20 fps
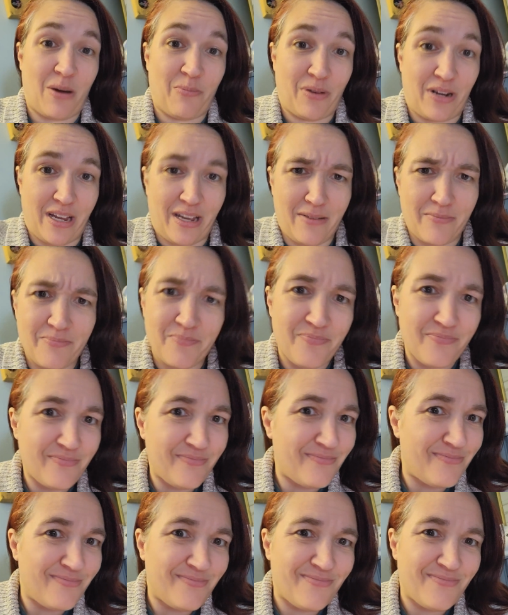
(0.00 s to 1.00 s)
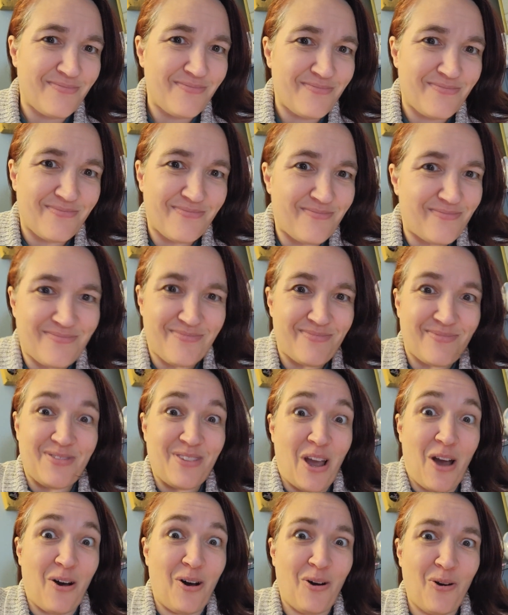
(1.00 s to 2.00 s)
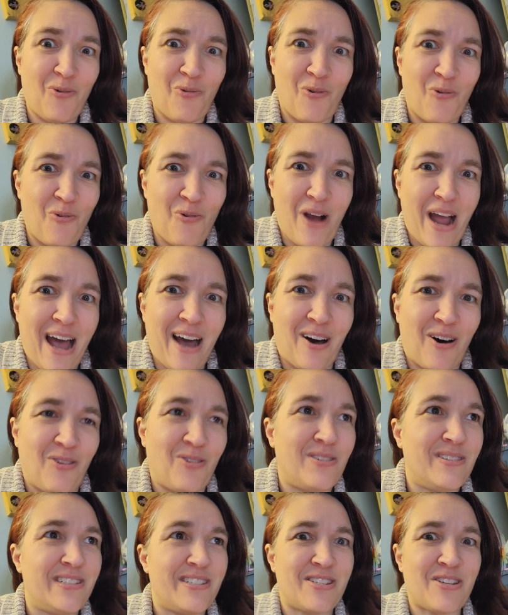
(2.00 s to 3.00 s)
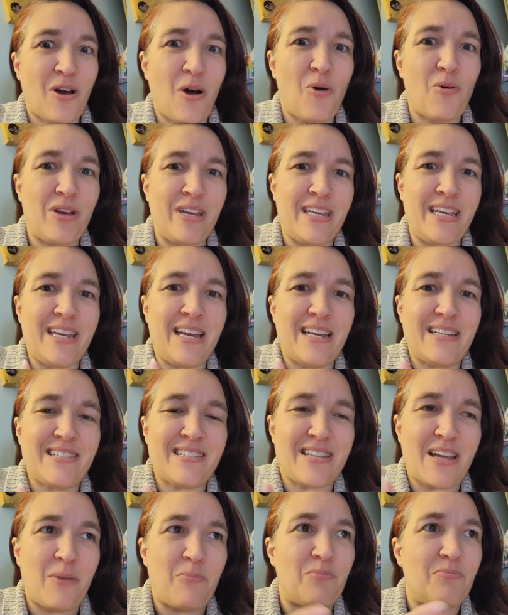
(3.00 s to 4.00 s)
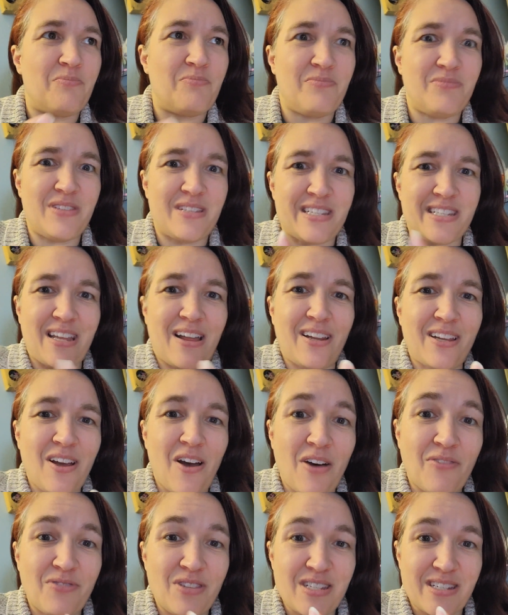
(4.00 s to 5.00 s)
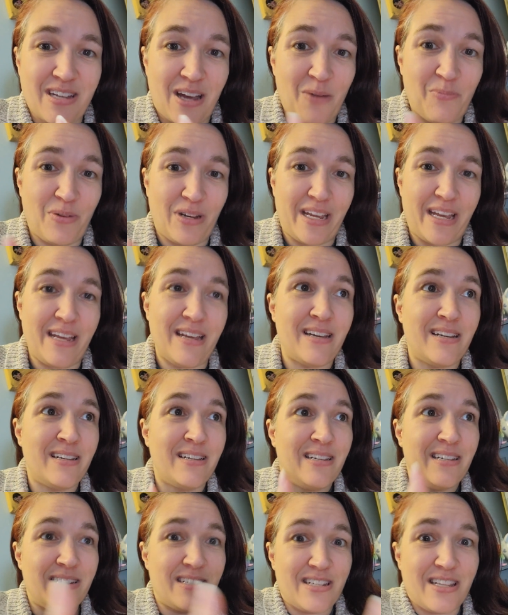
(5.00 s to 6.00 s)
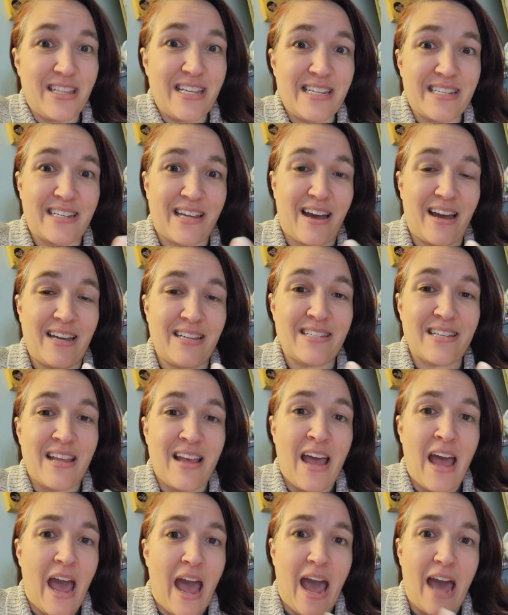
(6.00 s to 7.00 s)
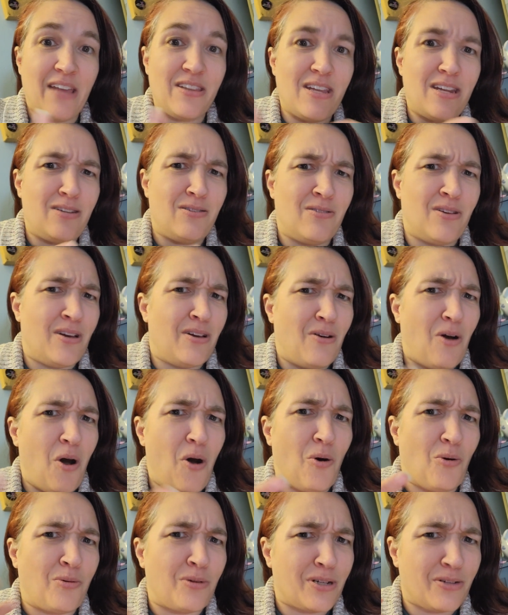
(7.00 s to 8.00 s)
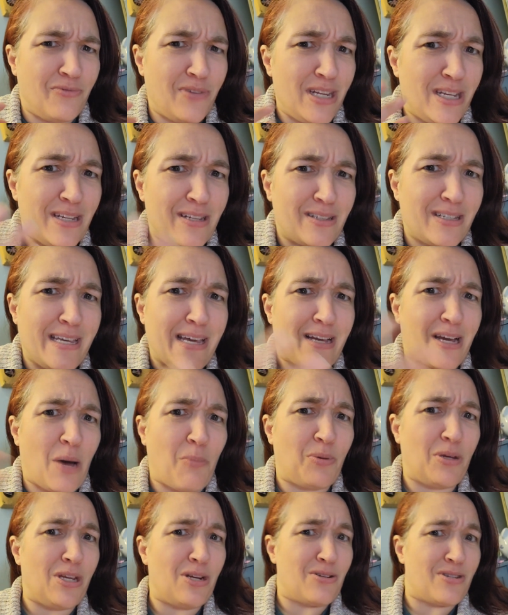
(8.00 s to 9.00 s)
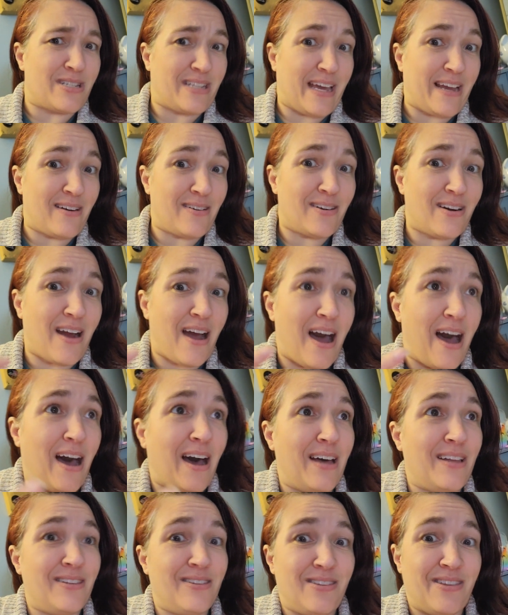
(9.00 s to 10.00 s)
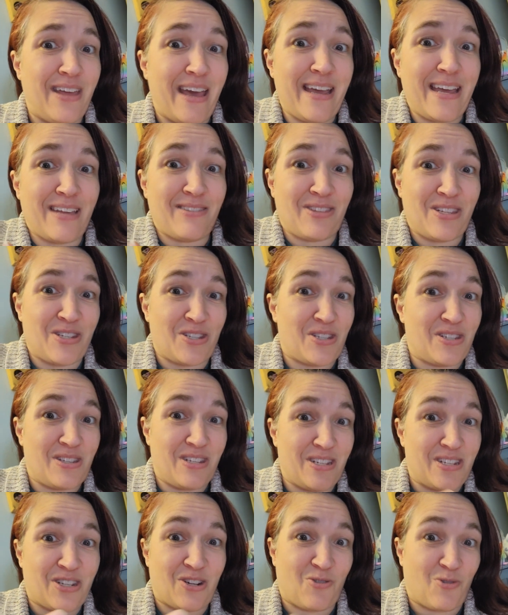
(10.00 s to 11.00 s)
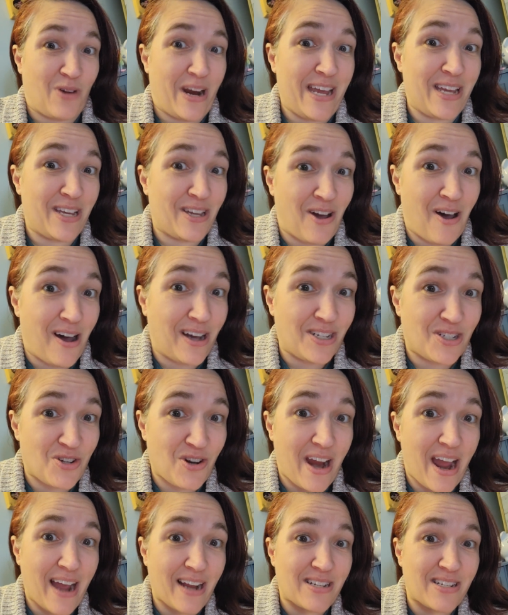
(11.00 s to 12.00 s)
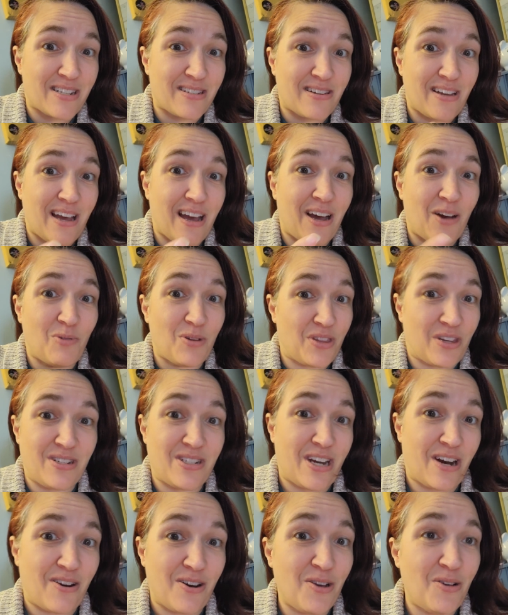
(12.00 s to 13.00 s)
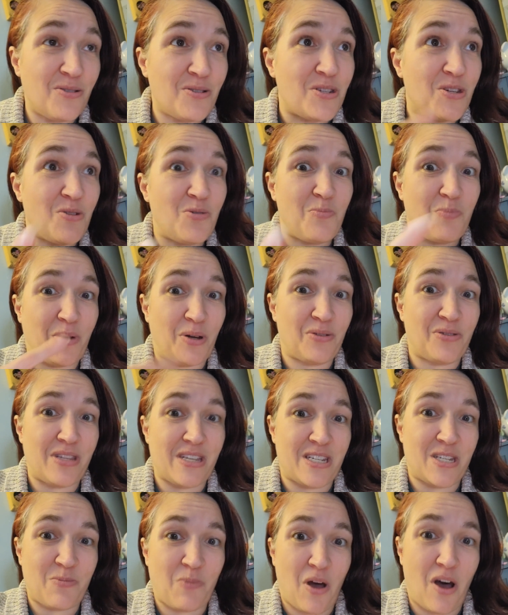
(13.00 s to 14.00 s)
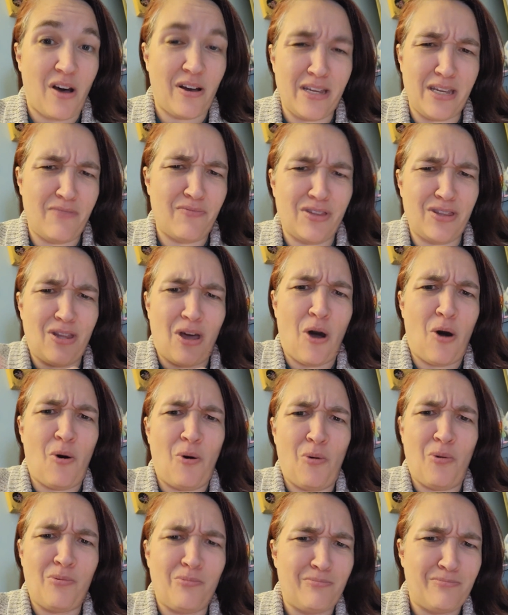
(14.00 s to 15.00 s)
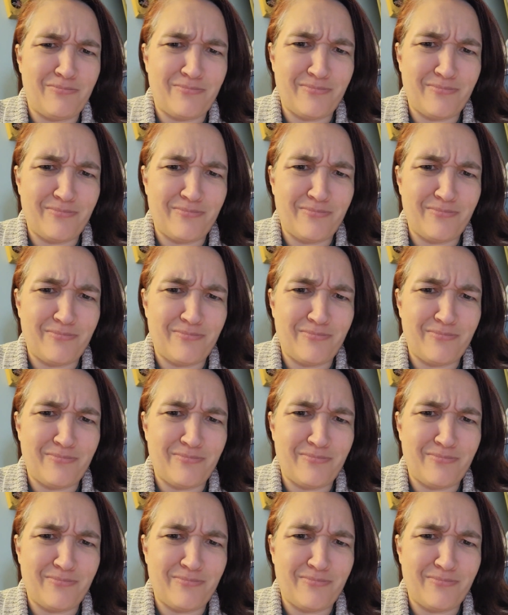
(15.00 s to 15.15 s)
company. Oh, wow. So he ends up selling off this company to these guys, and then, conveniently, a couple years later, they get this great contract with Ontario to build this spa, even though